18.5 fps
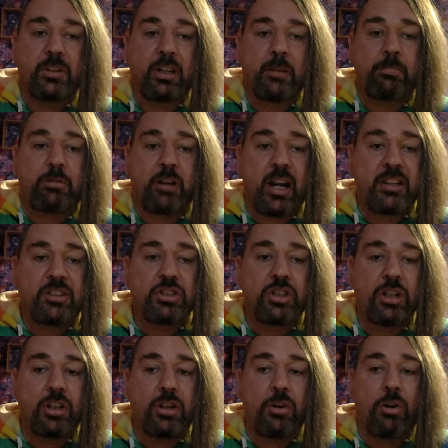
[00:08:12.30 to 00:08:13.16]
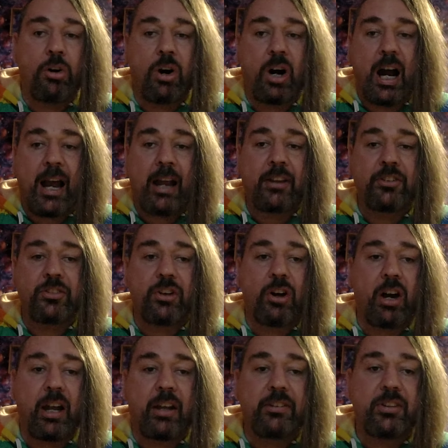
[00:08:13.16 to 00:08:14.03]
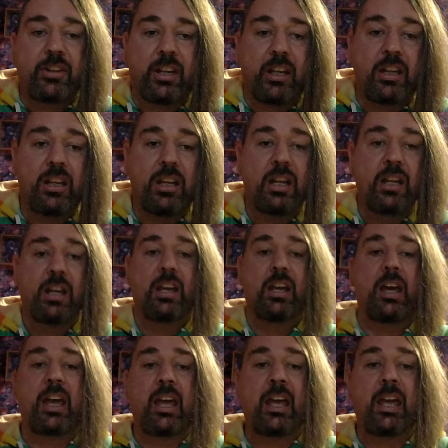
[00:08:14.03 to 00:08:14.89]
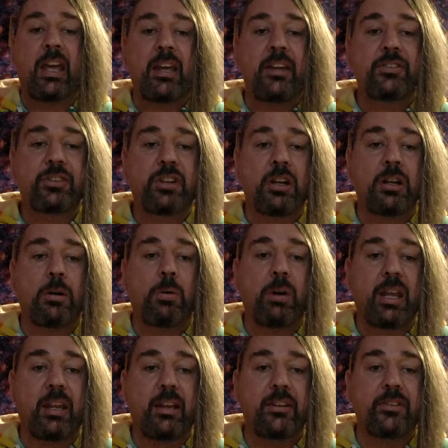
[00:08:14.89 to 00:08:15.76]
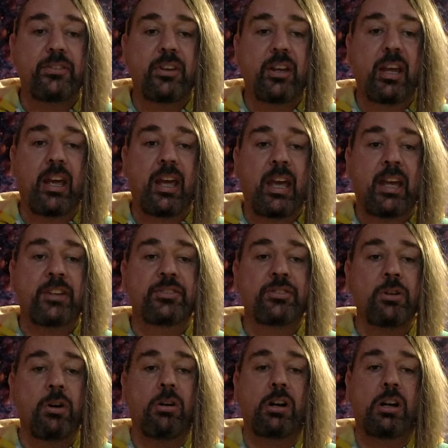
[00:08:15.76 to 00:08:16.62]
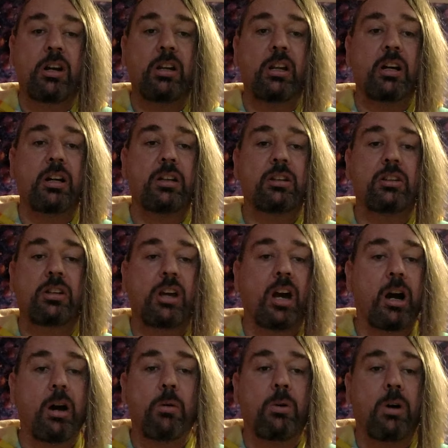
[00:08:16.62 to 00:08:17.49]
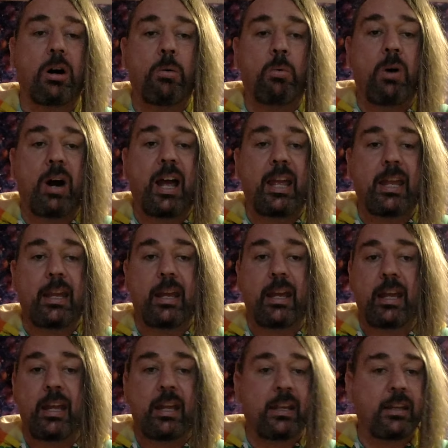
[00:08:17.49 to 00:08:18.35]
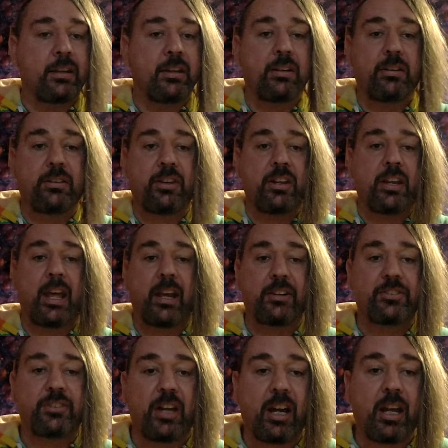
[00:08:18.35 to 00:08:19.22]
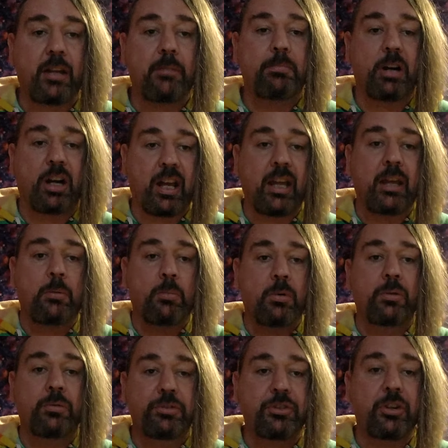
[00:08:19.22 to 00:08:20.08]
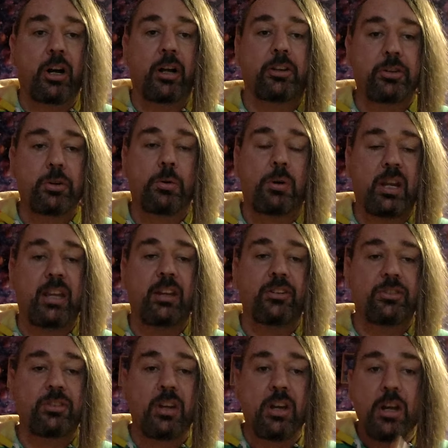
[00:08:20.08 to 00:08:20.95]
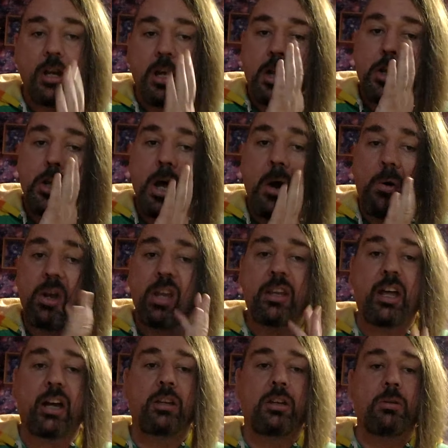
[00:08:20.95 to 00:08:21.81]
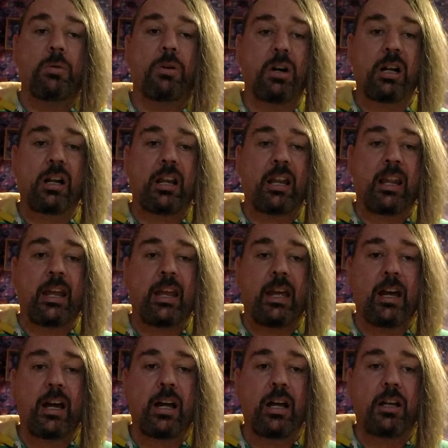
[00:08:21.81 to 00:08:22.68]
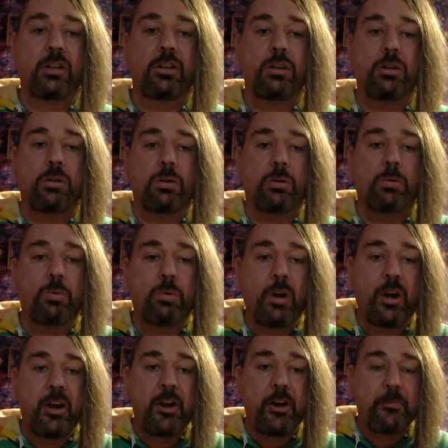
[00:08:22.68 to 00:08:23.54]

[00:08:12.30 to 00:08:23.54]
depression or anxiety, it is going to ease. It's not going to go away in the next day, but it will start to ease. Knowing that you are clear, you